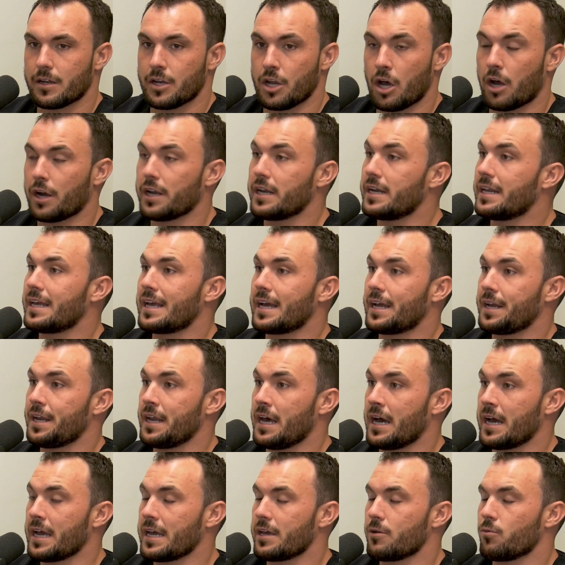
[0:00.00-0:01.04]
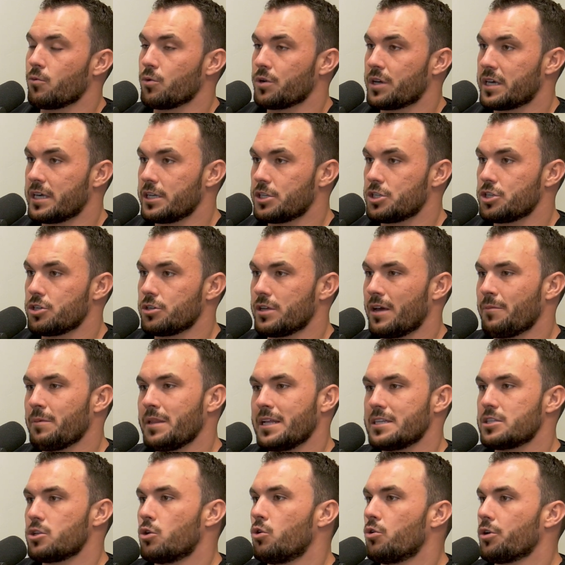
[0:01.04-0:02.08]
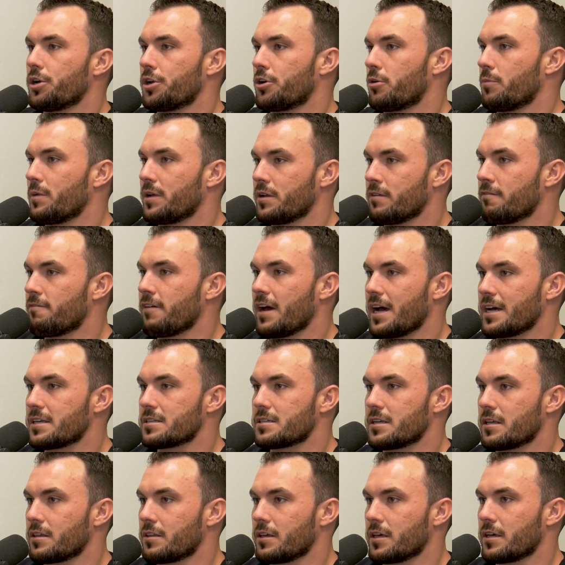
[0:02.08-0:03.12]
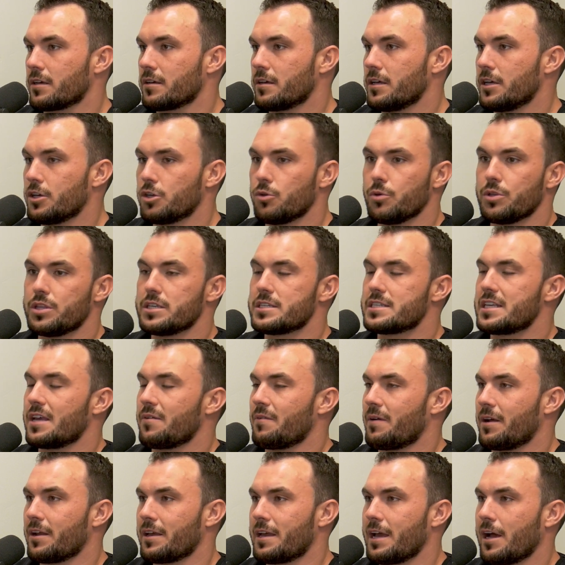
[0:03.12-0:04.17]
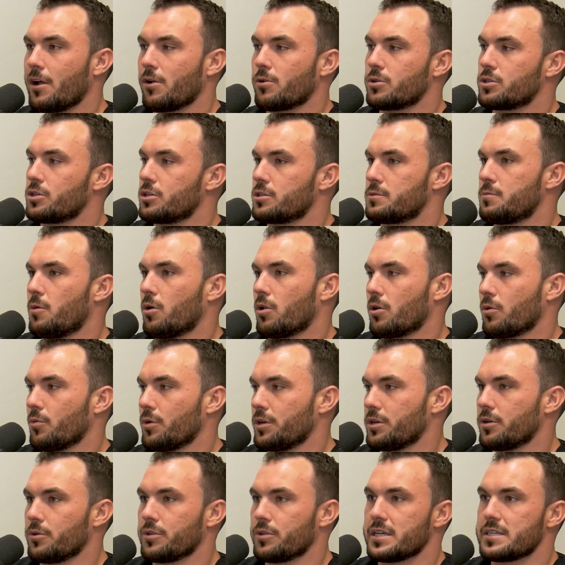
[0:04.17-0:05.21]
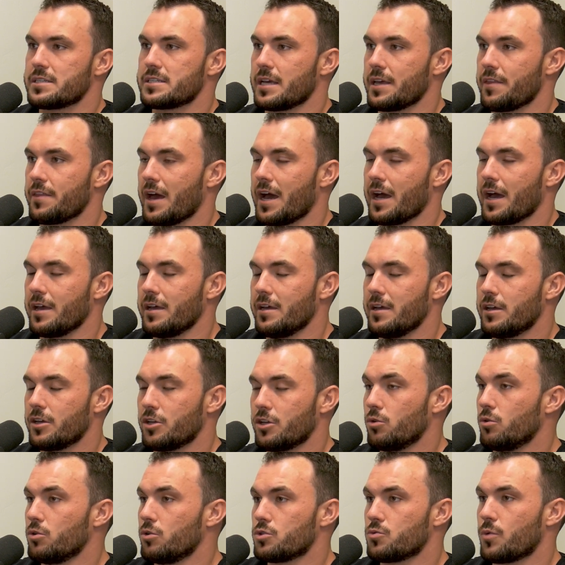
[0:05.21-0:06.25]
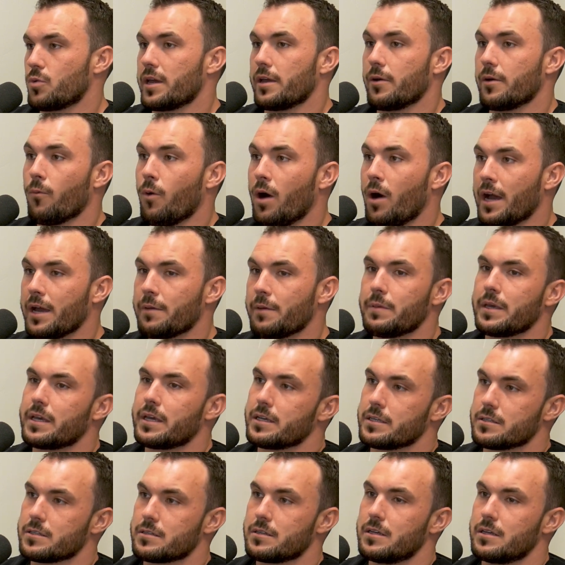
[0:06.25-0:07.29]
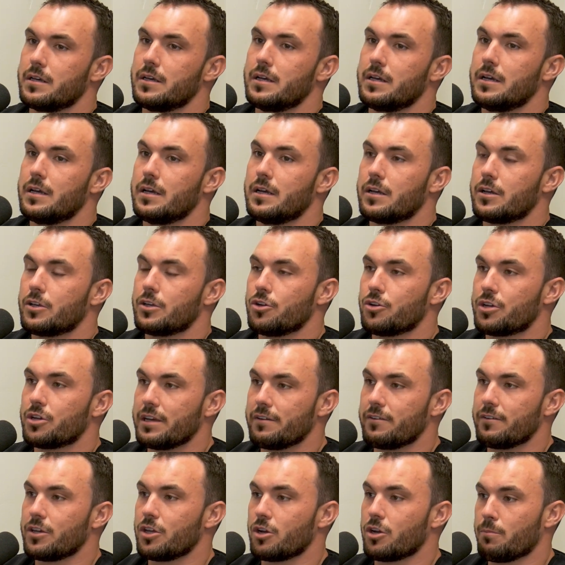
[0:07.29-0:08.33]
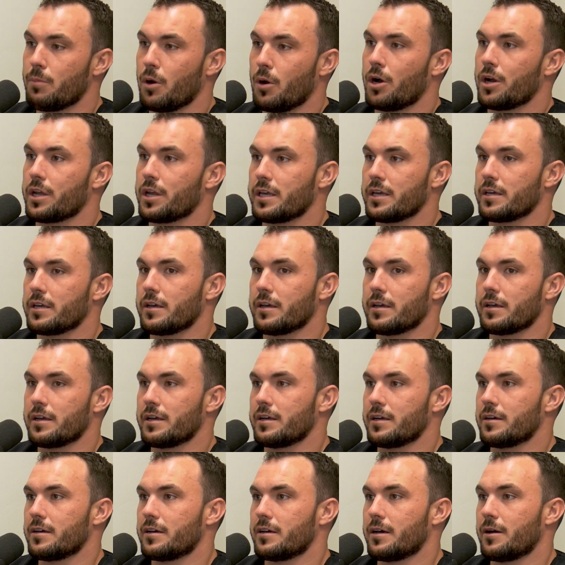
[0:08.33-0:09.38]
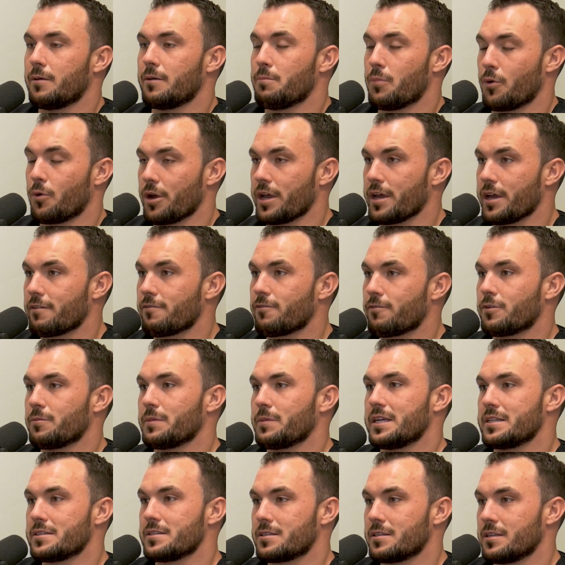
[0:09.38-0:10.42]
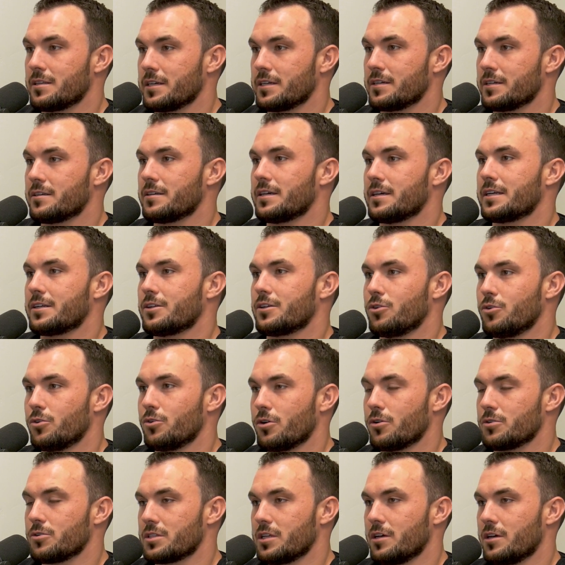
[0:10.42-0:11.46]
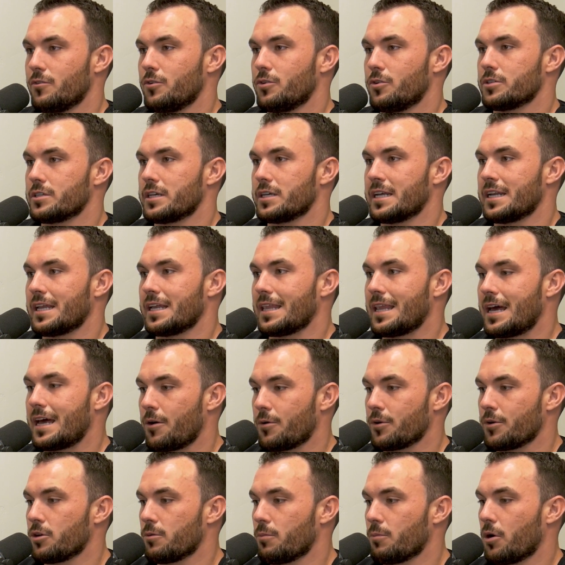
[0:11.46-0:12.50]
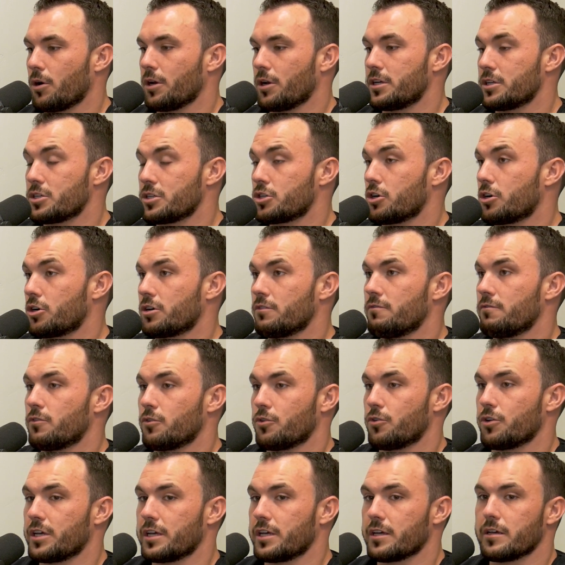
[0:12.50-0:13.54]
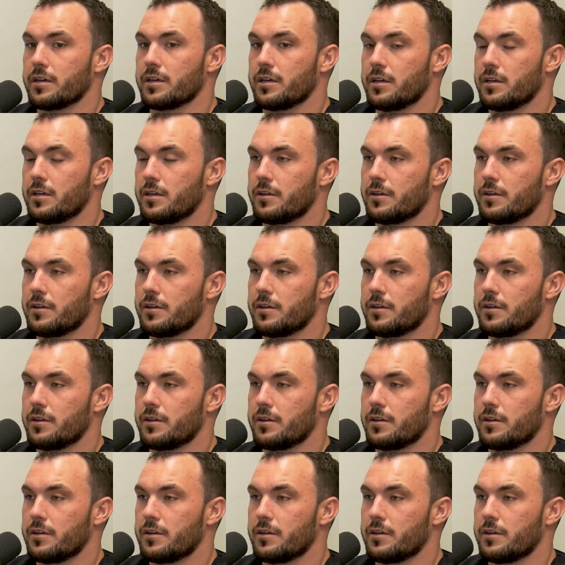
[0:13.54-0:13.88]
not eating at night will get you, I mean, that's the whole intermittent fasting thing. You eat the same amount of calories in a smaller window, and they say that you lose weight. Why? Because you're giving your body a break from insulin and glucose levels and allowing your body to start converting